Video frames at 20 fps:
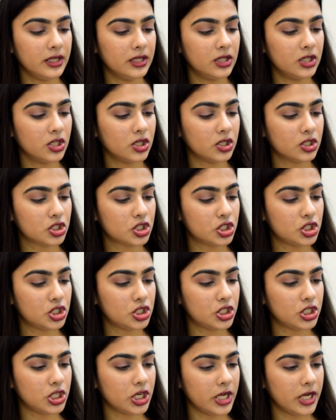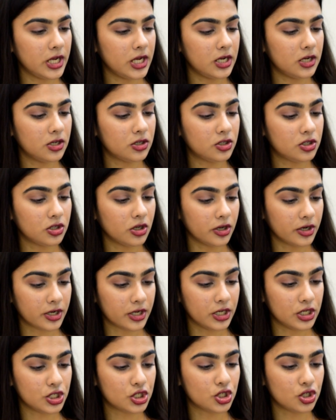in the shade
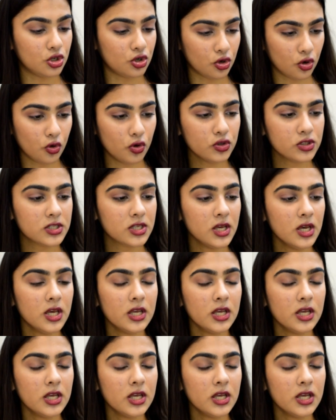Turkish Rose.